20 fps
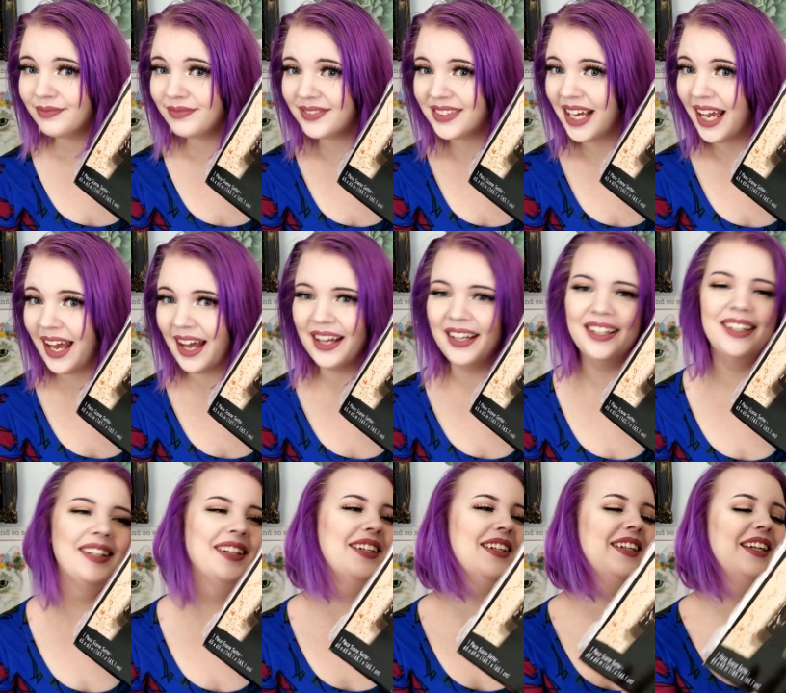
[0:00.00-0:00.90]
Yeah,
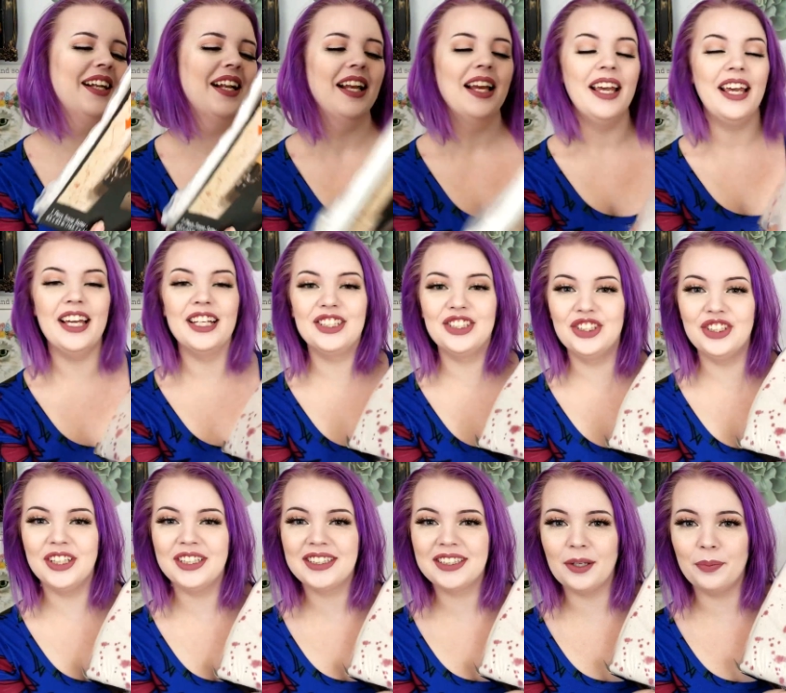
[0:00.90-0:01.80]
it's
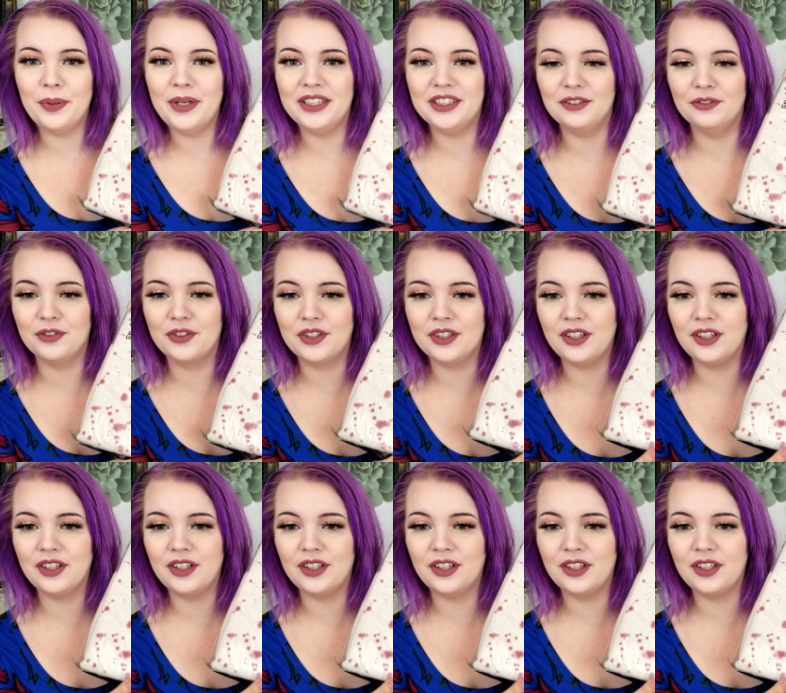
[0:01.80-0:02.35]
just a piece of